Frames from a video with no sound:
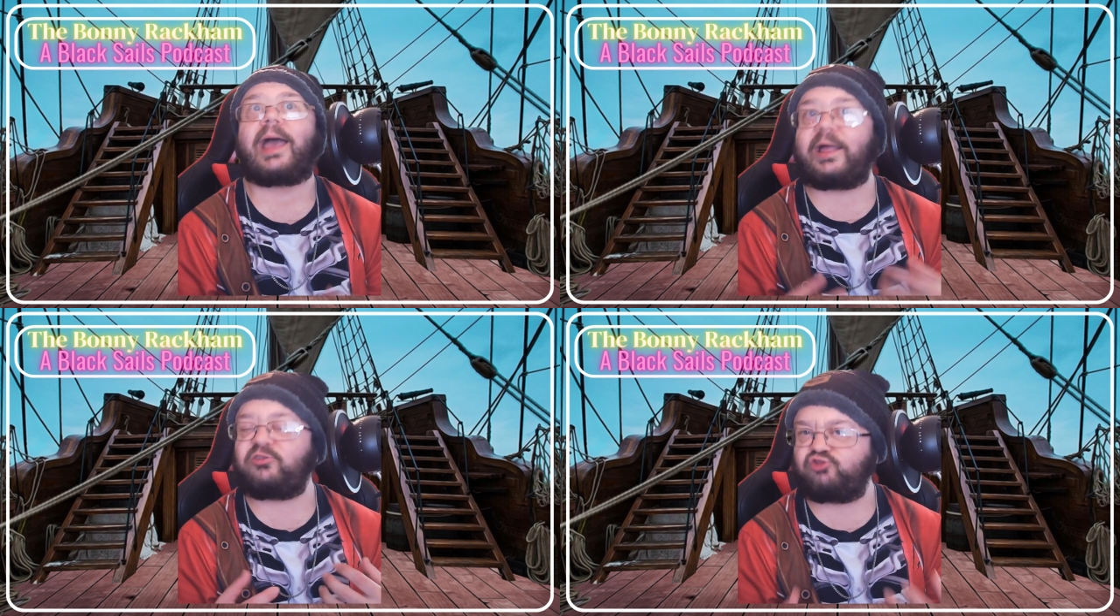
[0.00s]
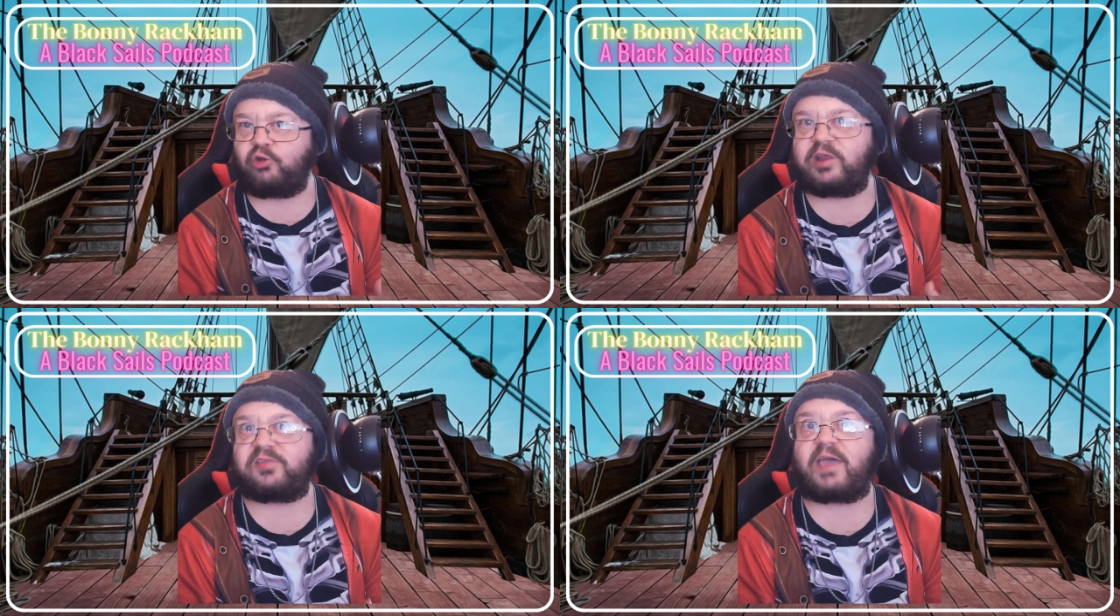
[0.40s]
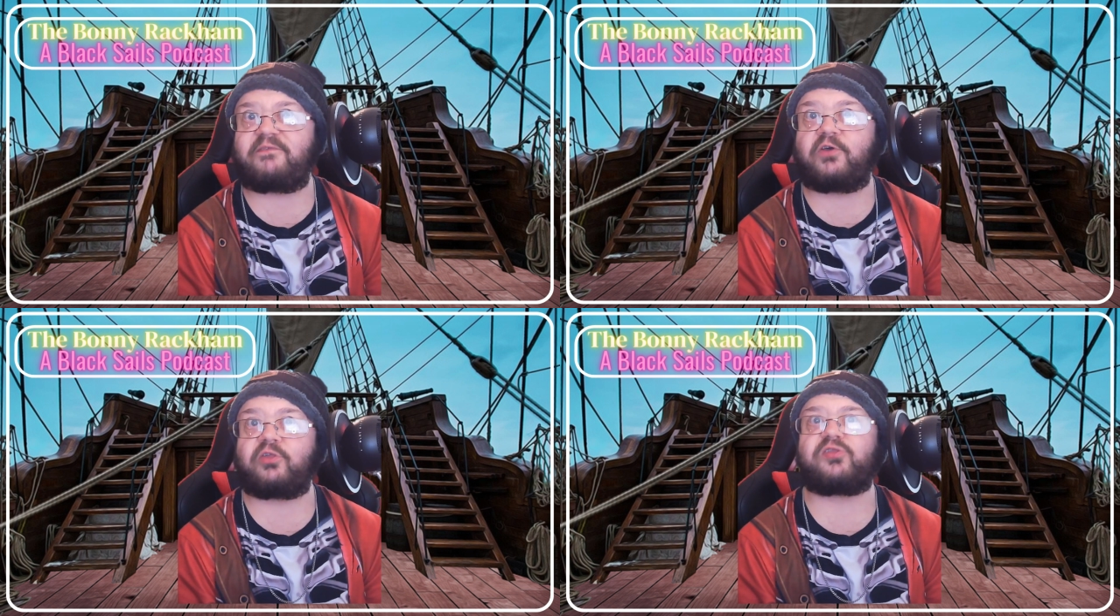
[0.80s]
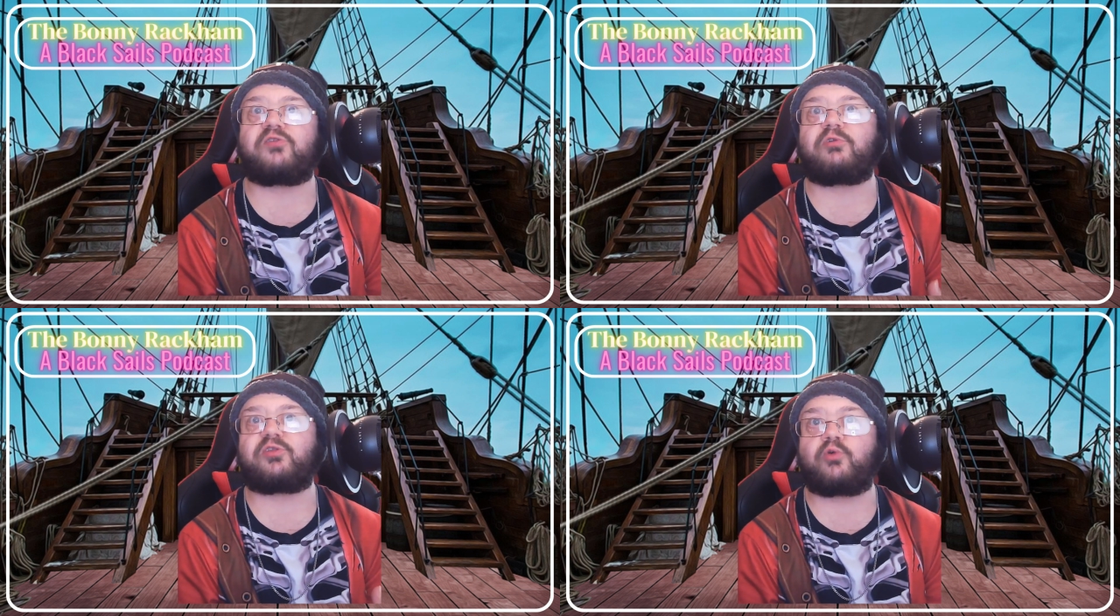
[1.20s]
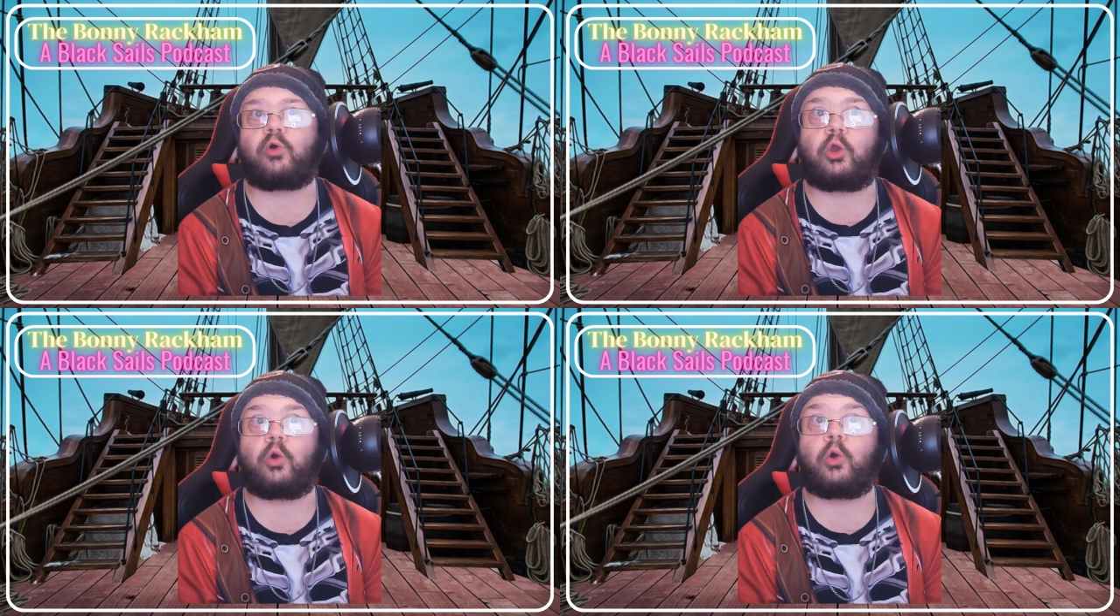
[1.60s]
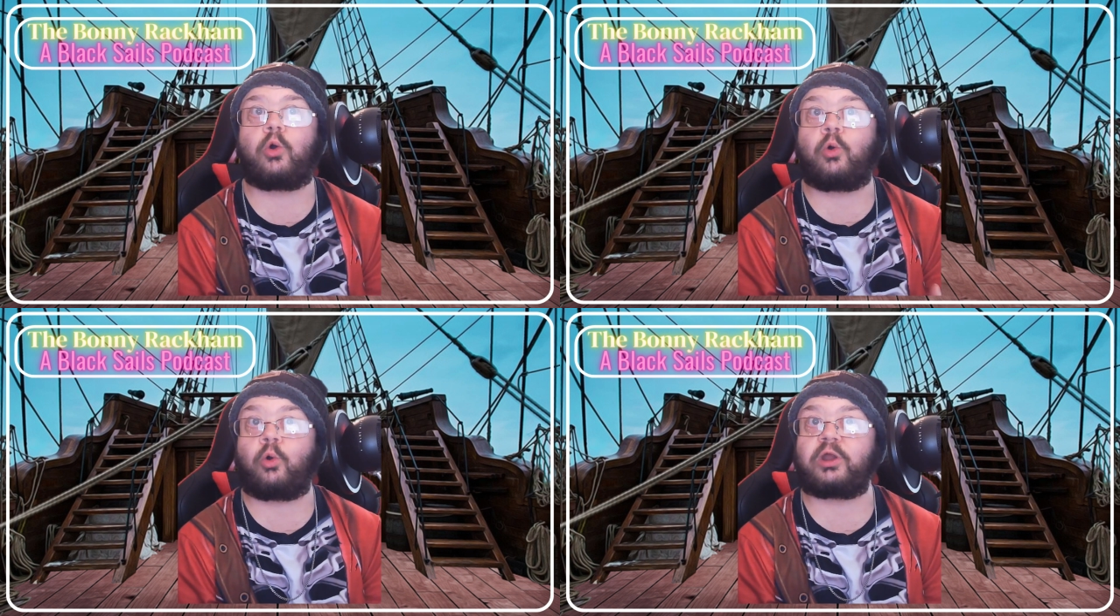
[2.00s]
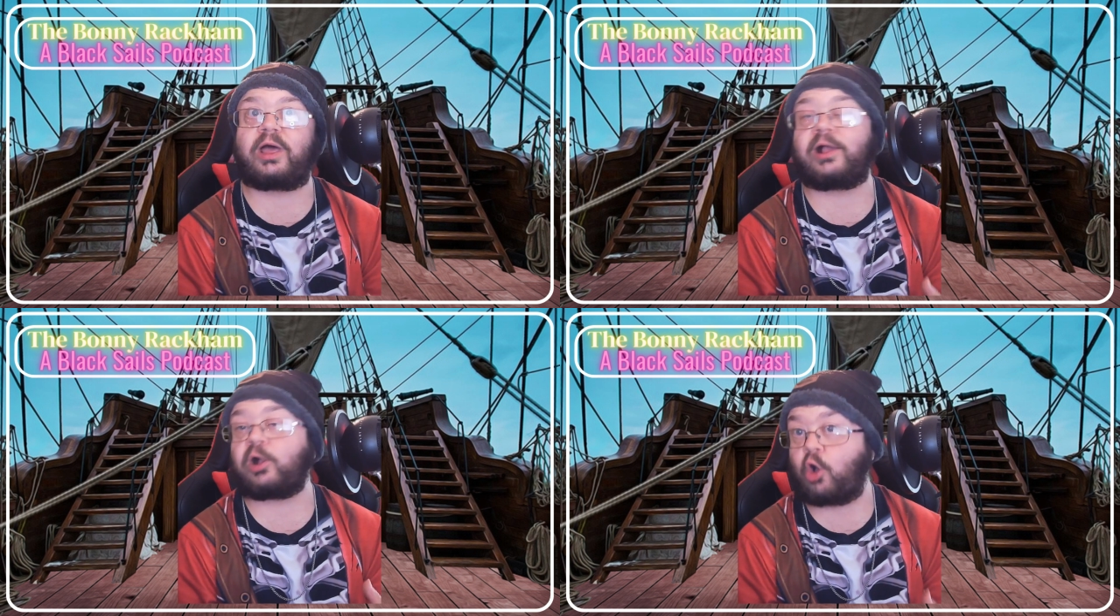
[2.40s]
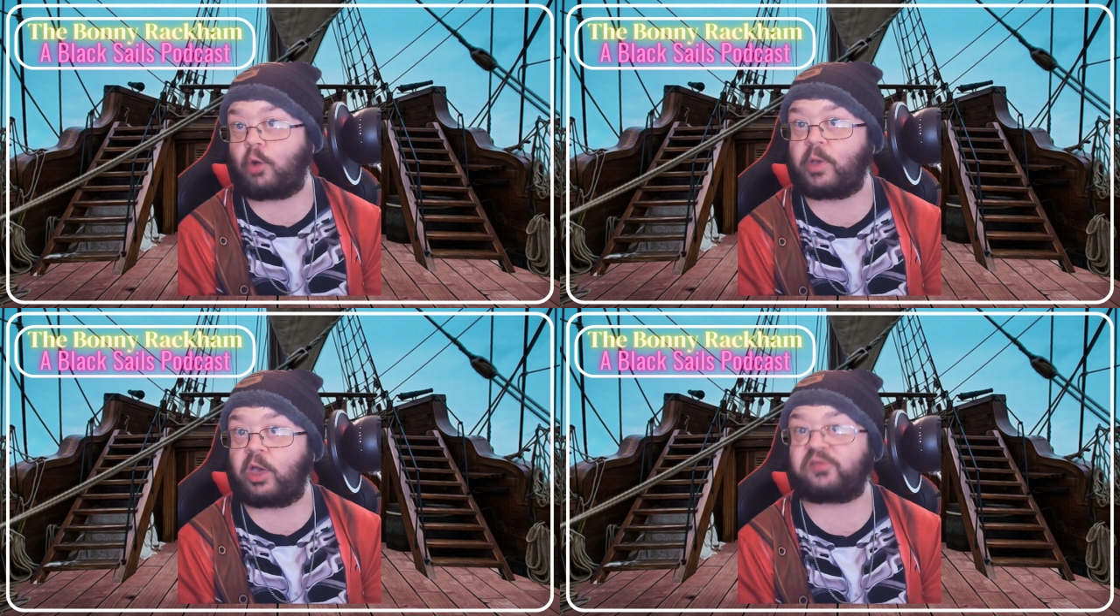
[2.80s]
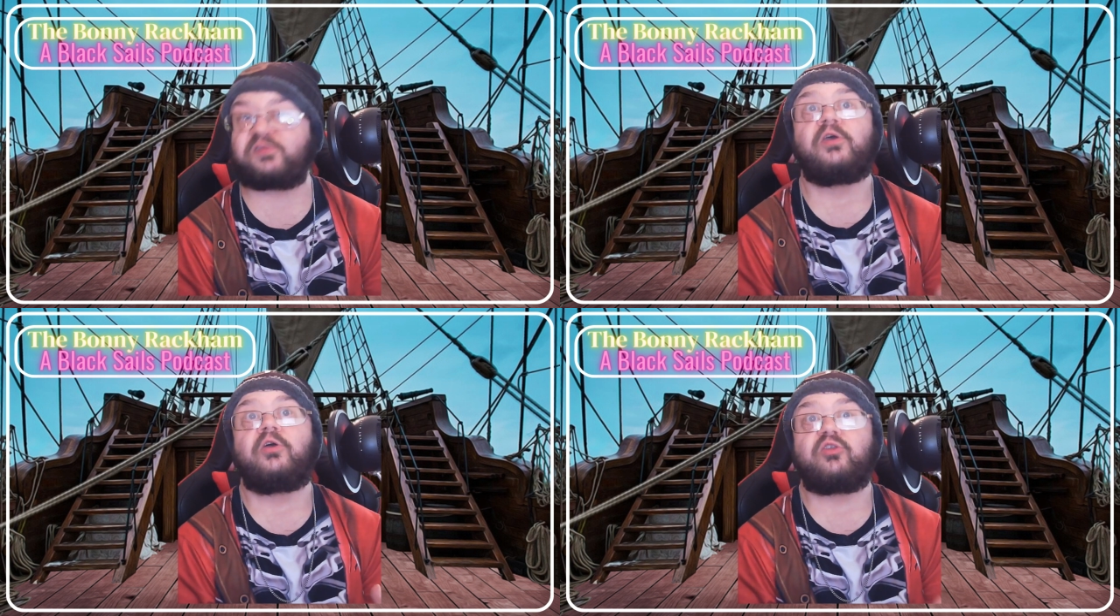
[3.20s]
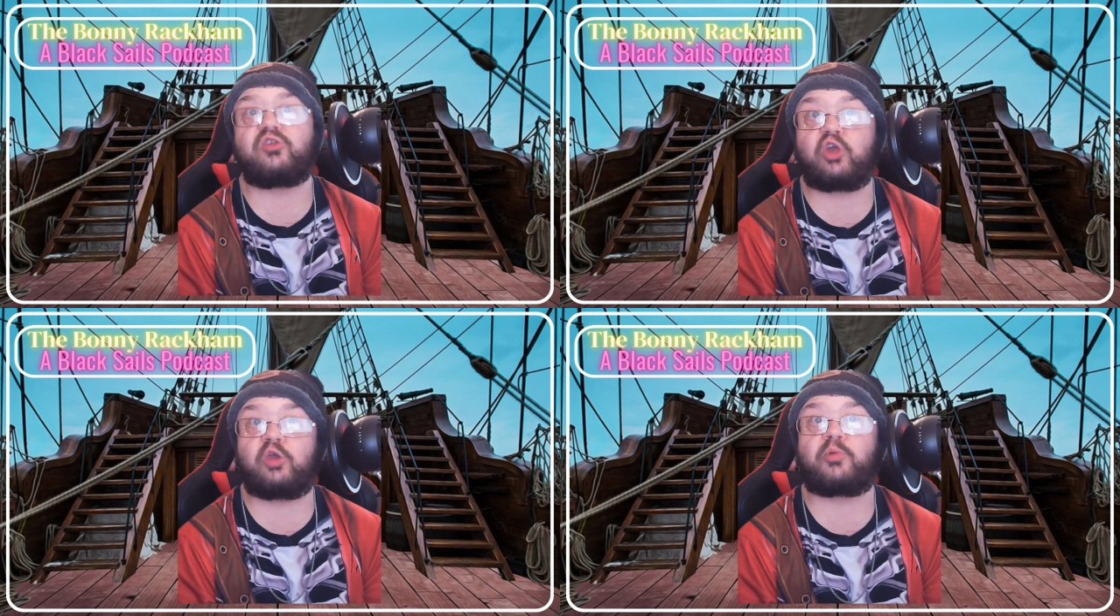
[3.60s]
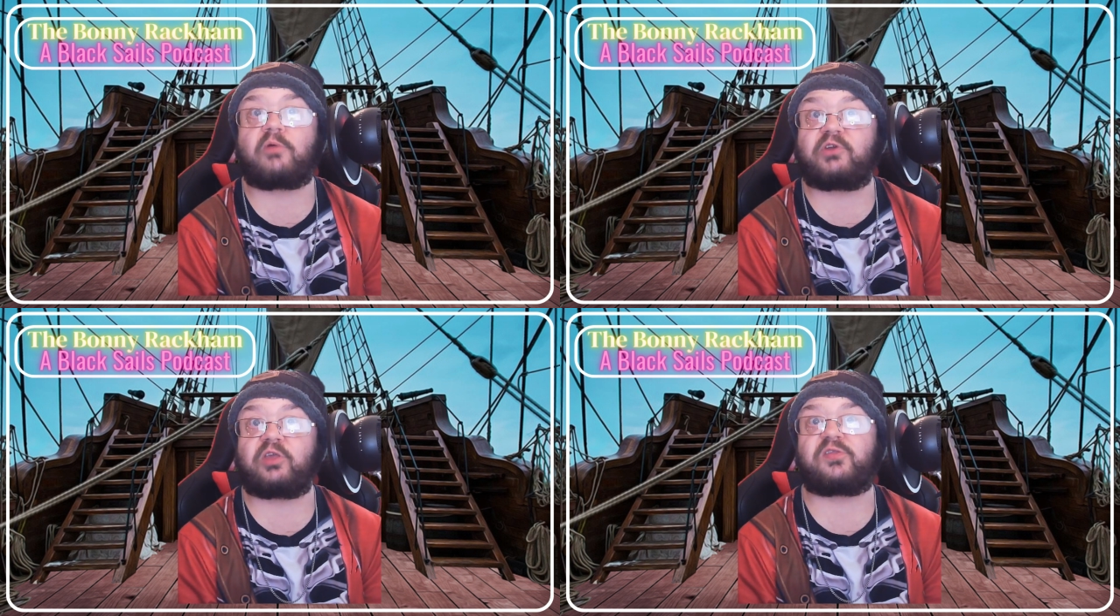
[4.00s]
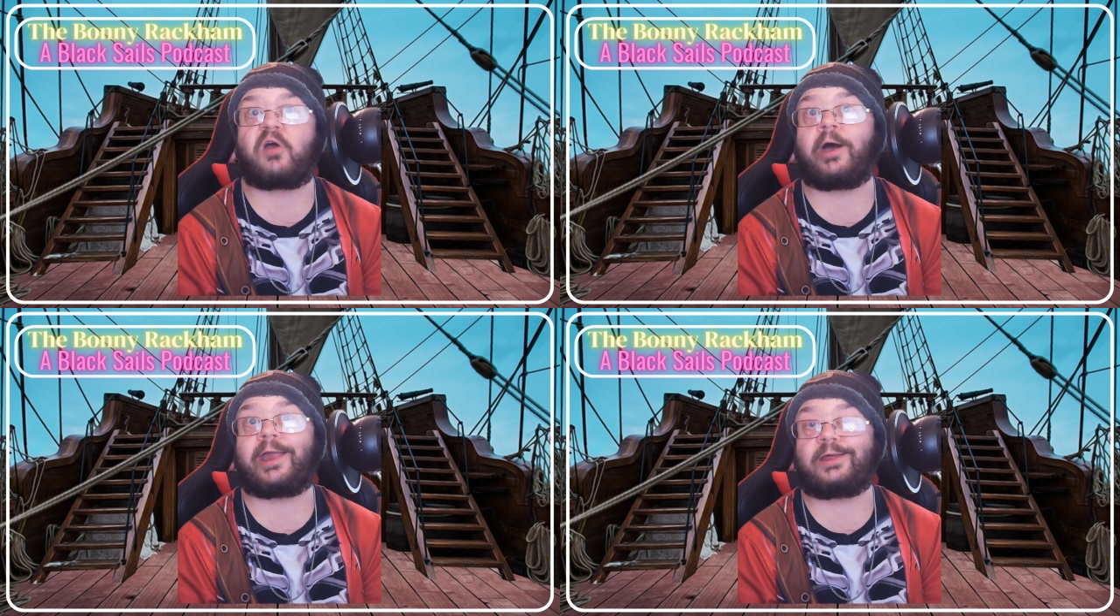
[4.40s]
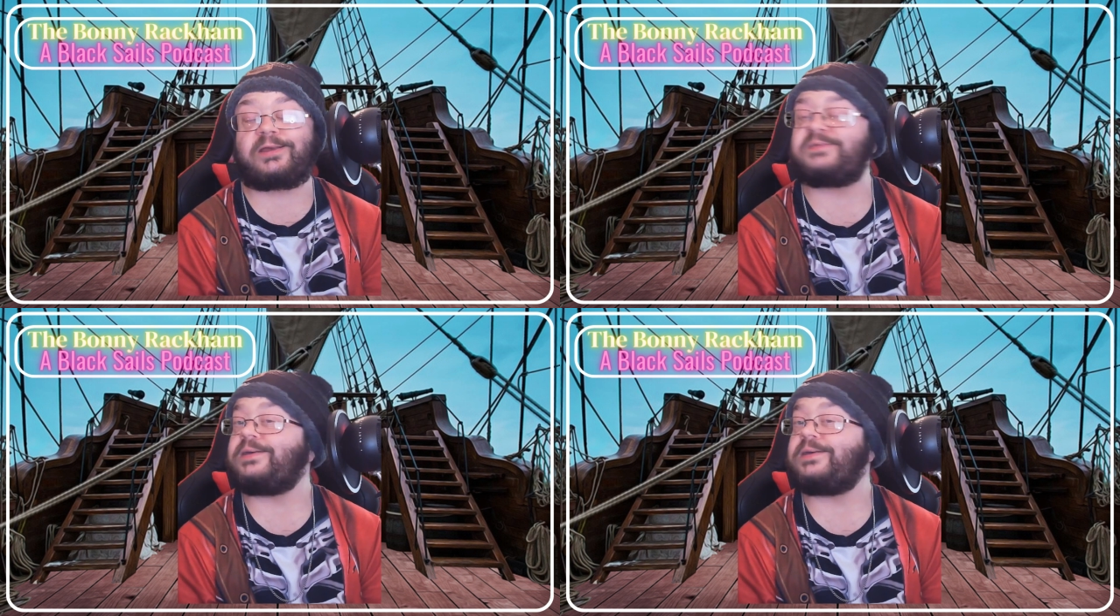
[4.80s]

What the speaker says: and join his efforts to restore law, order and commerce to New Providence Island.